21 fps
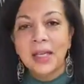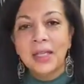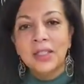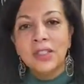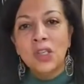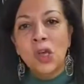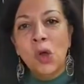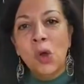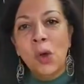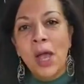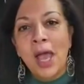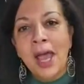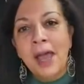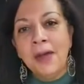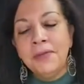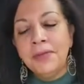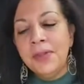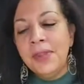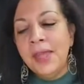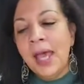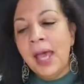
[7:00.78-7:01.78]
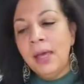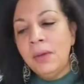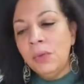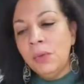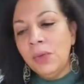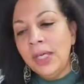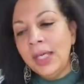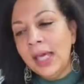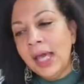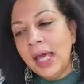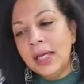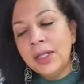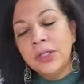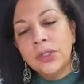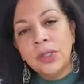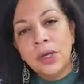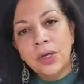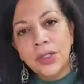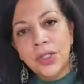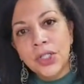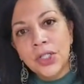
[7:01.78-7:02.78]
So after that, we kind of
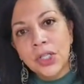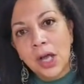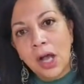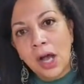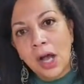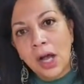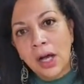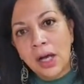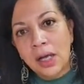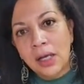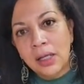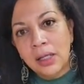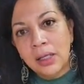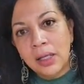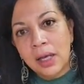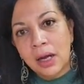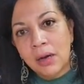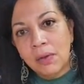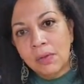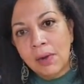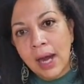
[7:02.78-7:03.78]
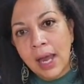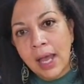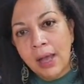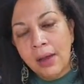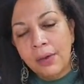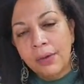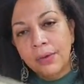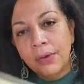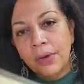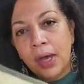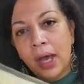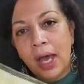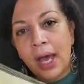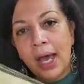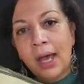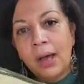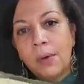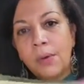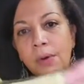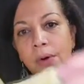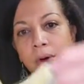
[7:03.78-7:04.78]
searched all around
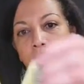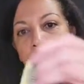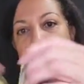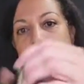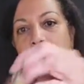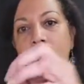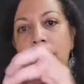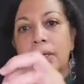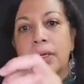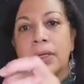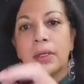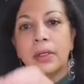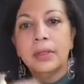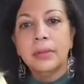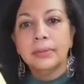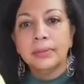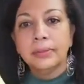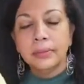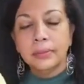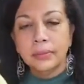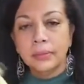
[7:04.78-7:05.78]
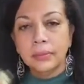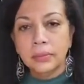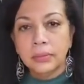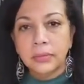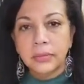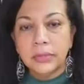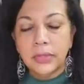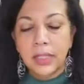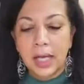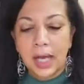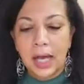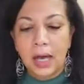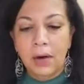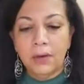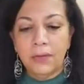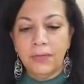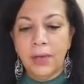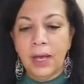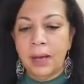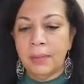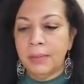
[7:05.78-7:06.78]
our
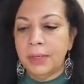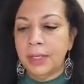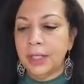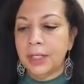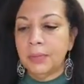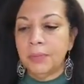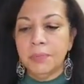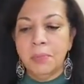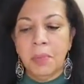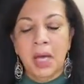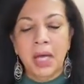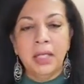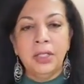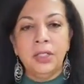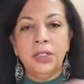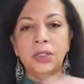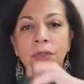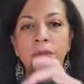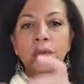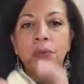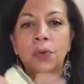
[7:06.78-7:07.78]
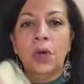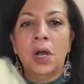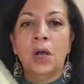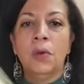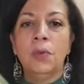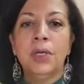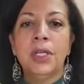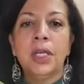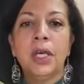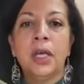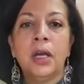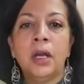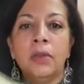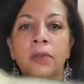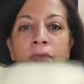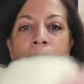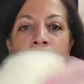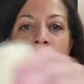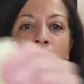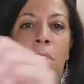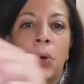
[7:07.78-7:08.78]
fabric. Mind you, we cut on
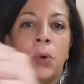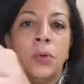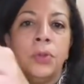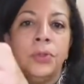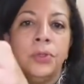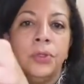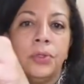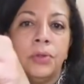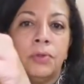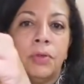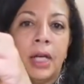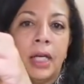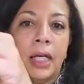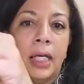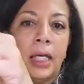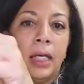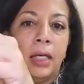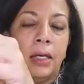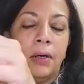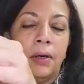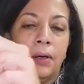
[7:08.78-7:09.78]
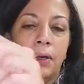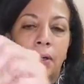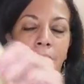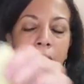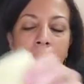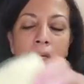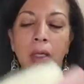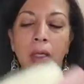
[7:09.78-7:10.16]
the fold right here.